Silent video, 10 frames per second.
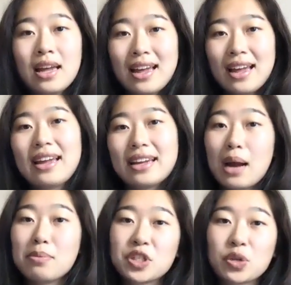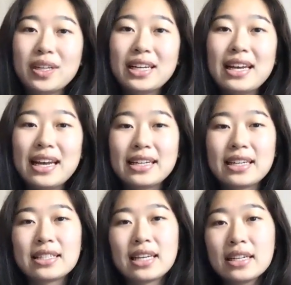Hey, I'm Serena, and I
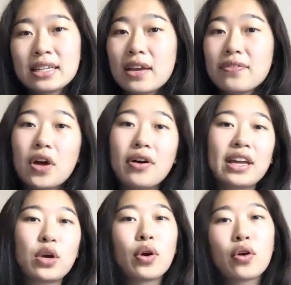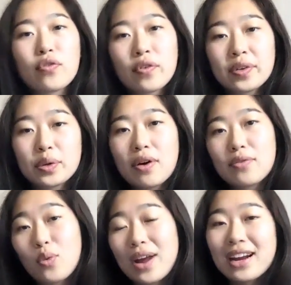decided to give y'all a quick overview of
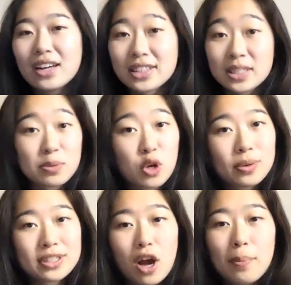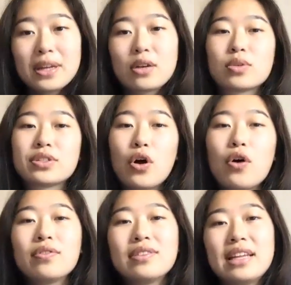weighing on the Septober topic,
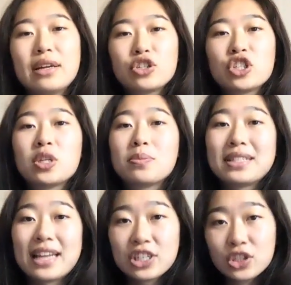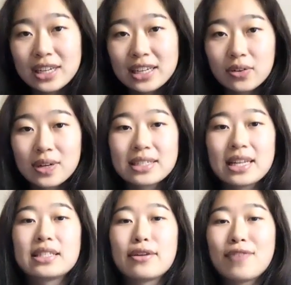resolved NATO should substantially increase
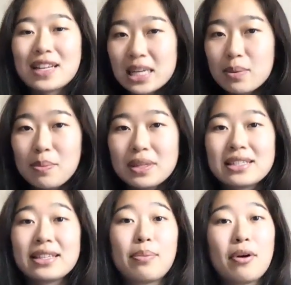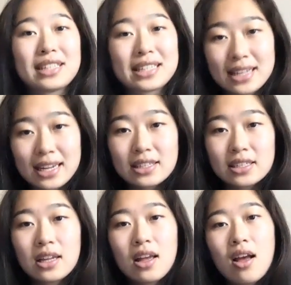its defense commitments to the Baltic states.
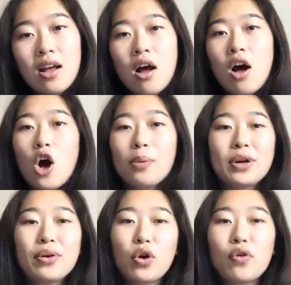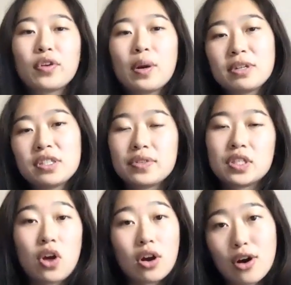I'll be going over a bunch of
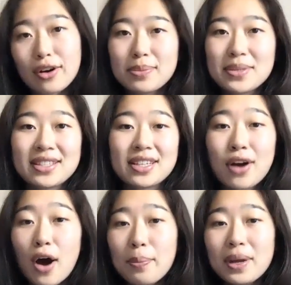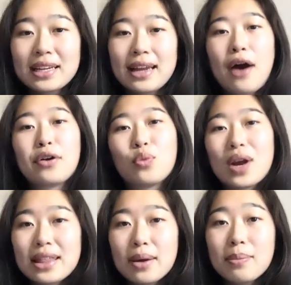stock arguments on the topic, how to
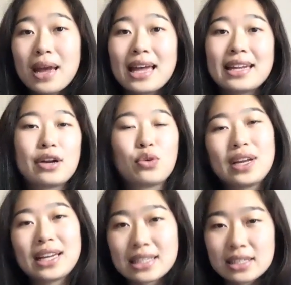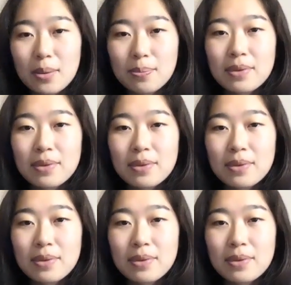weigh them, and how to weigh against them.